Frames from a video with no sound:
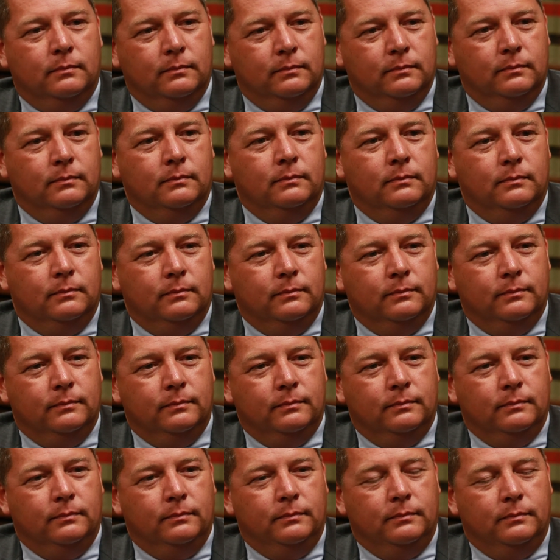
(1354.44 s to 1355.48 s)
Mm-hmm.
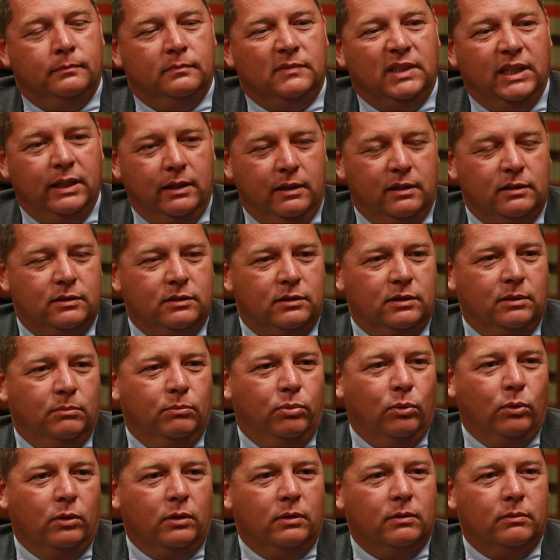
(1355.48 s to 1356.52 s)
Yeah, this is
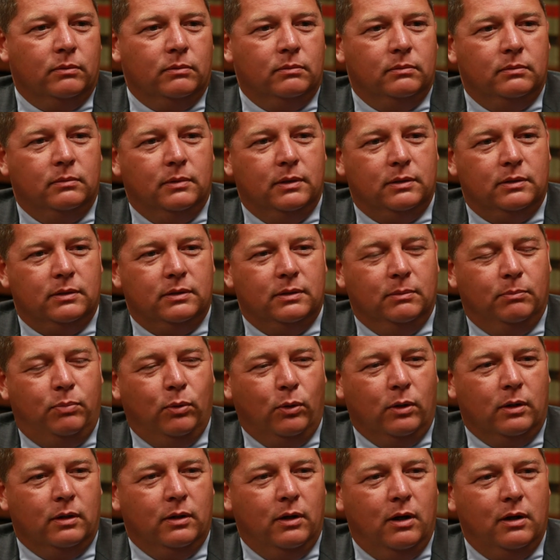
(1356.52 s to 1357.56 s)
important. This yeah, is
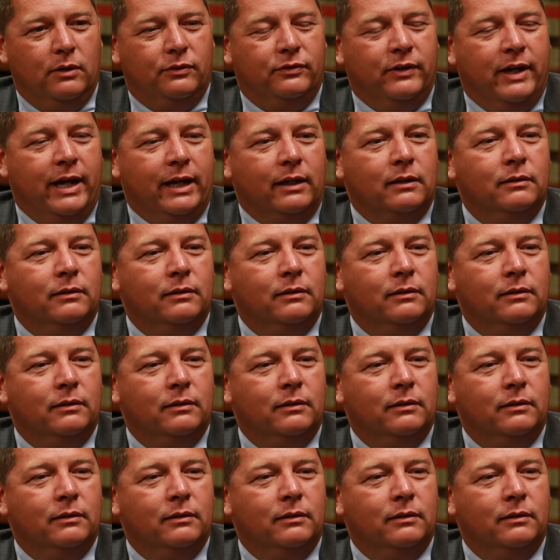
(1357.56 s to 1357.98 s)
important so I was artifact.